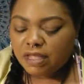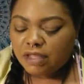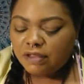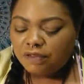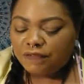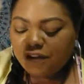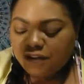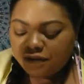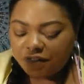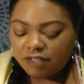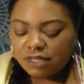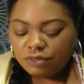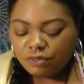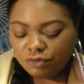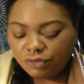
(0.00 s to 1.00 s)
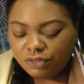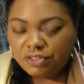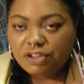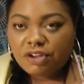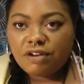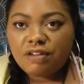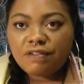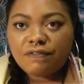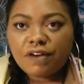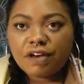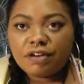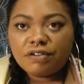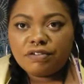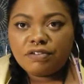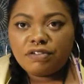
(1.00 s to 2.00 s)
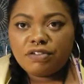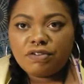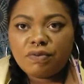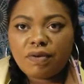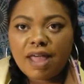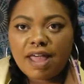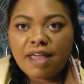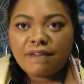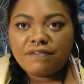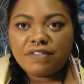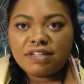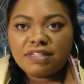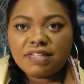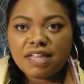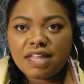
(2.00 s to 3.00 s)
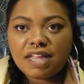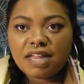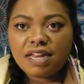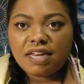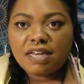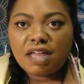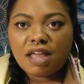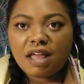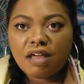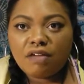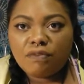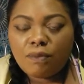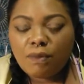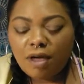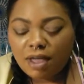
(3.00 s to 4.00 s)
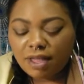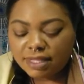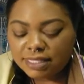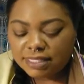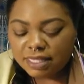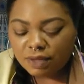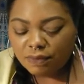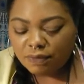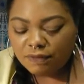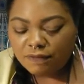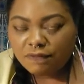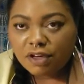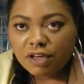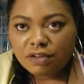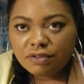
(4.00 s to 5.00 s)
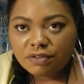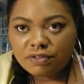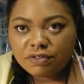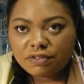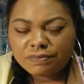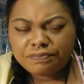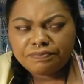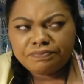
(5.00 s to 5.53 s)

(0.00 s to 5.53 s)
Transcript: 15th through the 31st you have the 10 of wands in reverse